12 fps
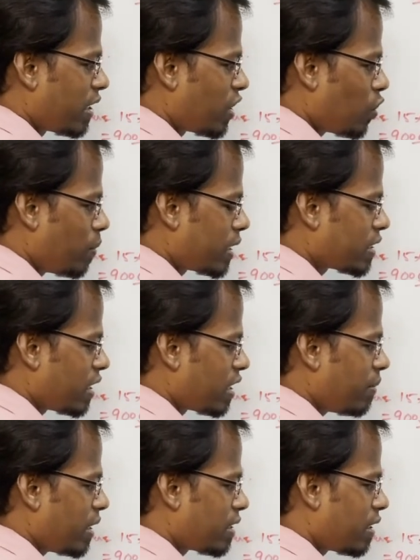cubic
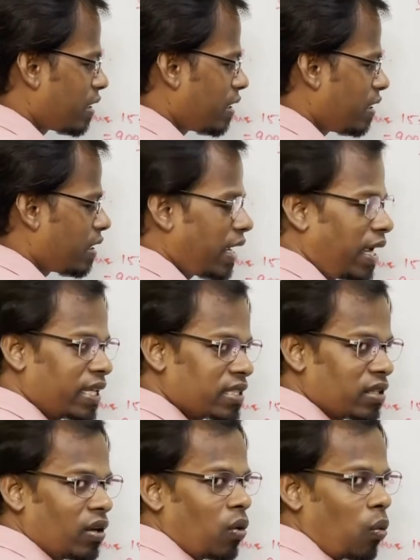centimeter it
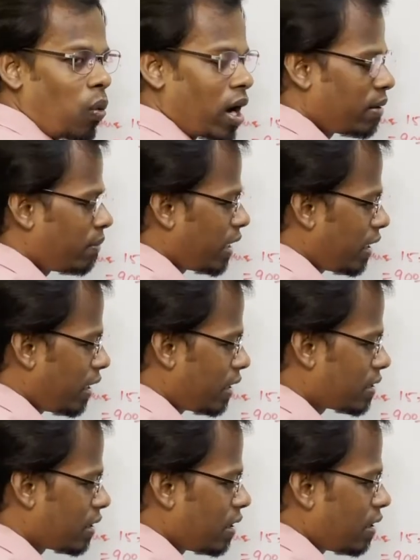takes 1
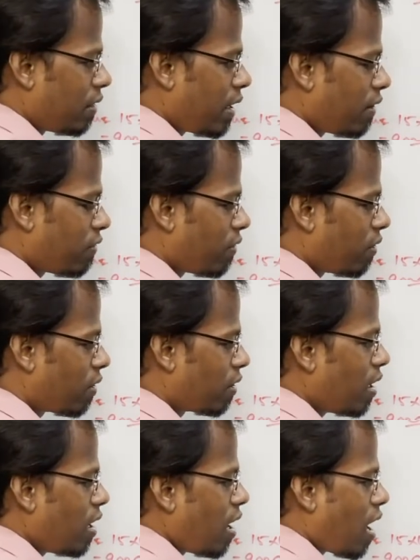minute. Therefore,
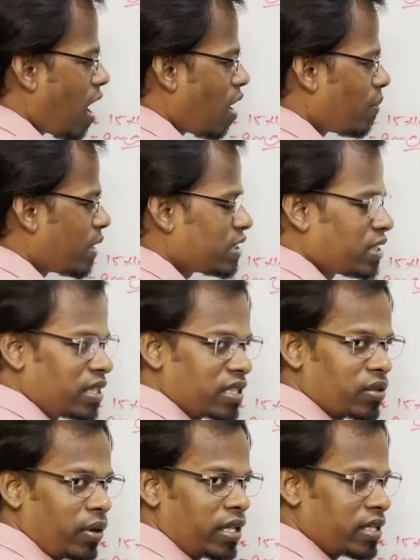how much it is
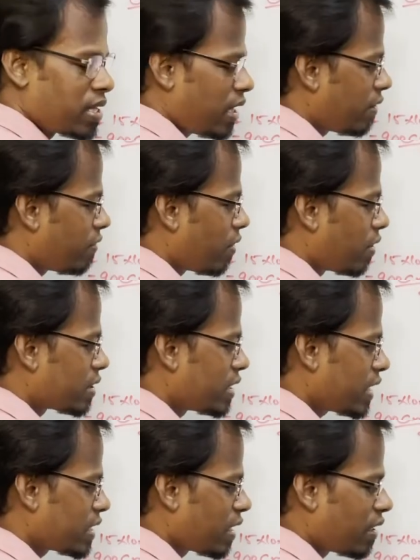going to take for
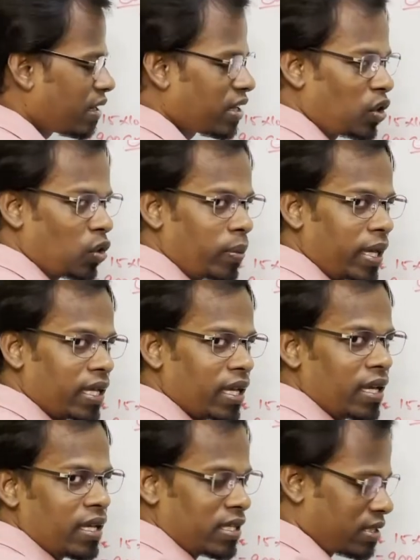600 cubic
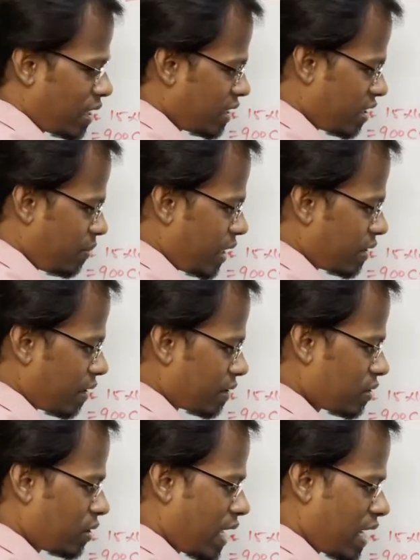centimeter?
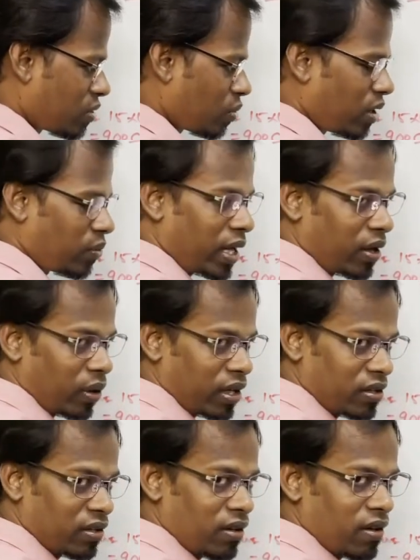So that's what we are going
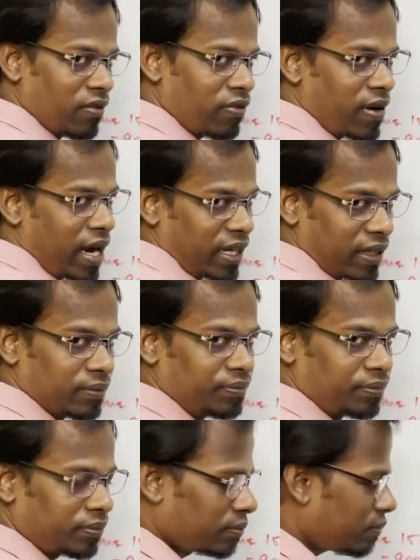to find.
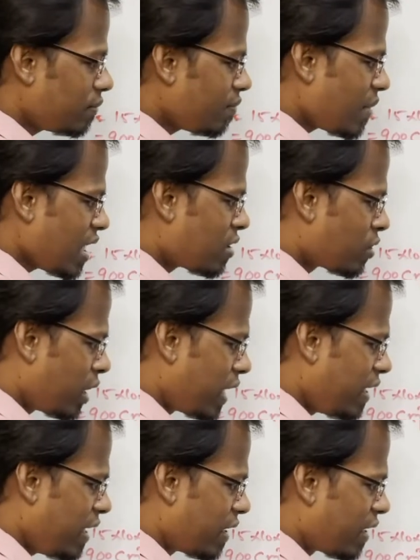So
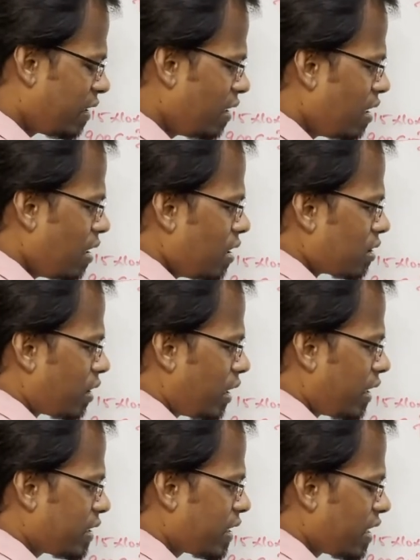here, so in
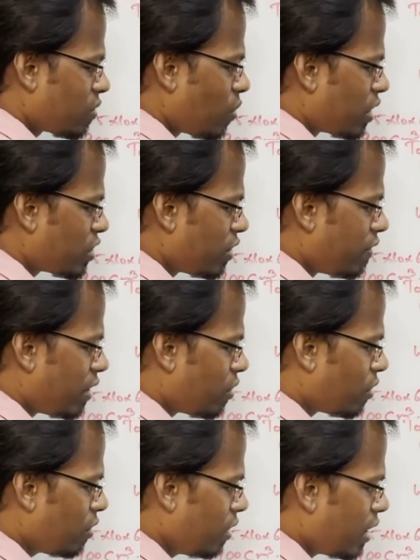this case, what should we
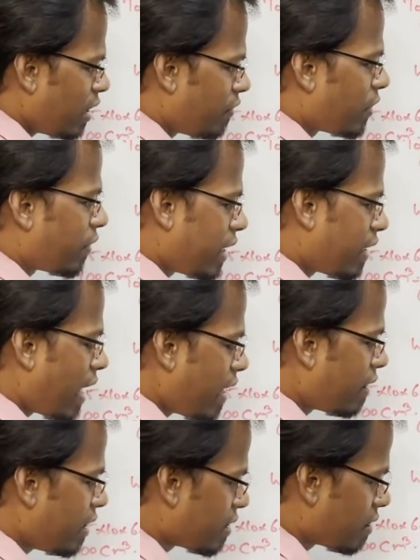do? If you
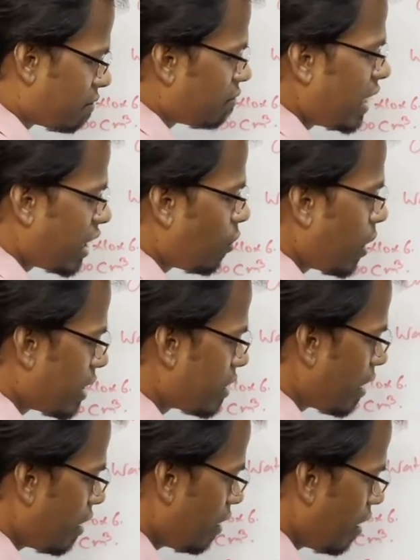rewrite this
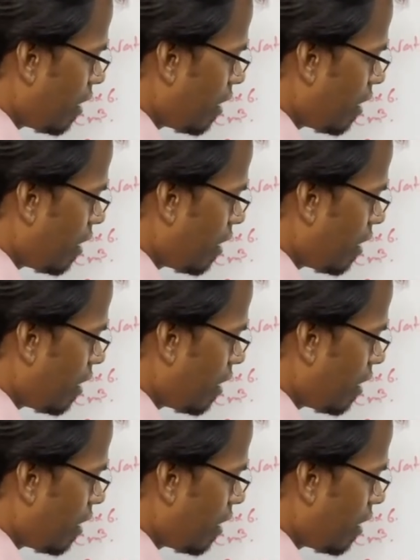equation,